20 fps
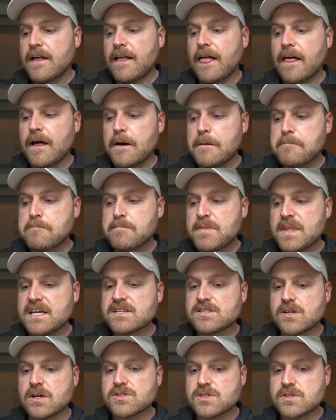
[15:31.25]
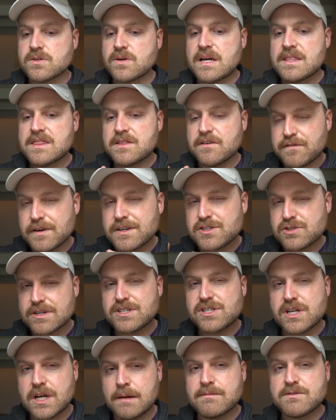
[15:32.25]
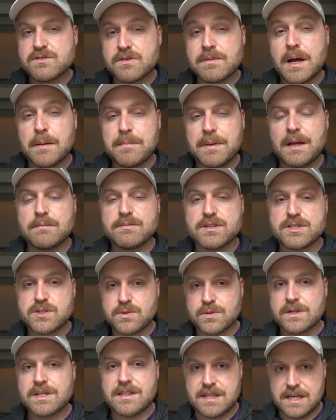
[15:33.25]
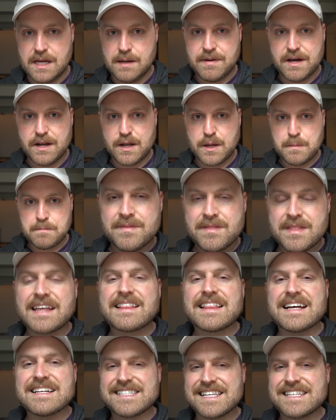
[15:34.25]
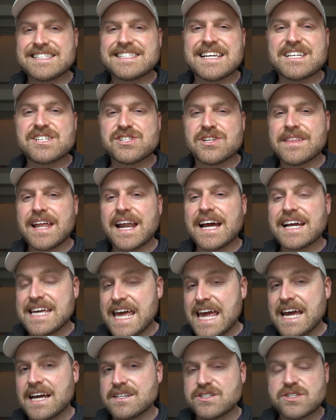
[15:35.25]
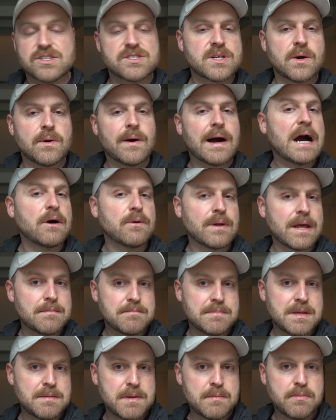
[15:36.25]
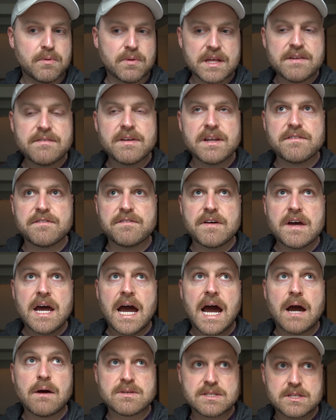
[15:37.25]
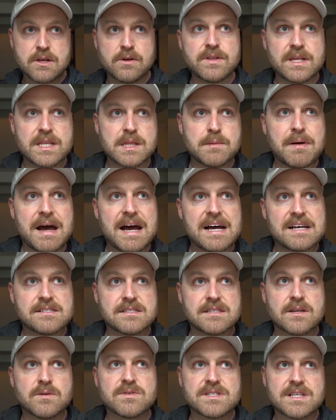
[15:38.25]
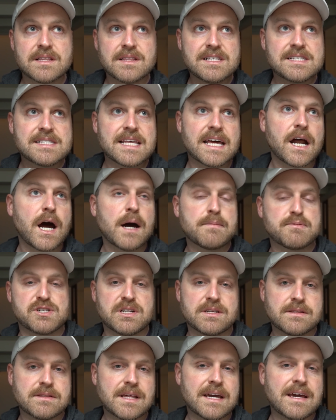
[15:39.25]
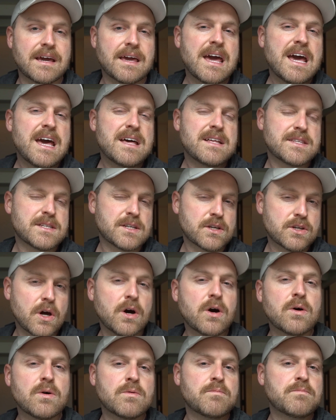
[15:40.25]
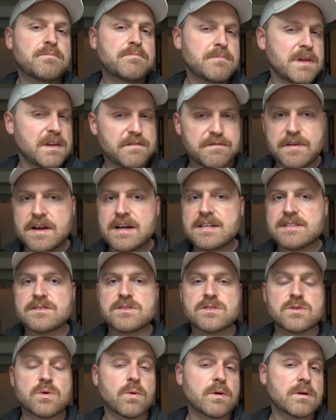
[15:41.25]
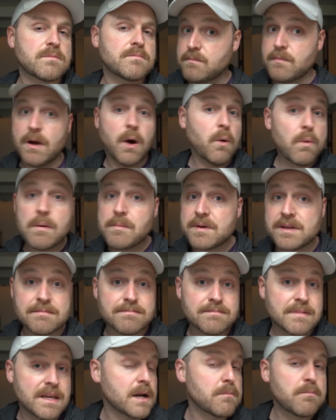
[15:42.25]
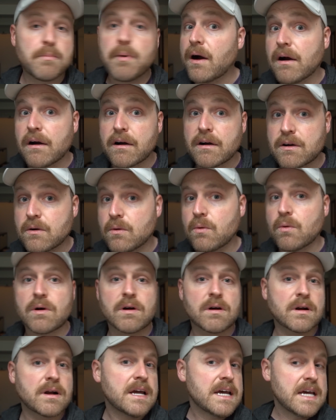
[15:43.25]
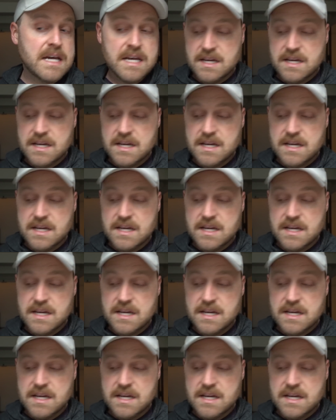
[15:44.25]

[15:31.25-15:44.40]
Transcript: um, is also the frustration comes from not being able to do anything about it. Like that sensation that I can't just go out and meet people. Even if I was lonely in the past, there was at least that option, like to go meet friends or a woman in a bar or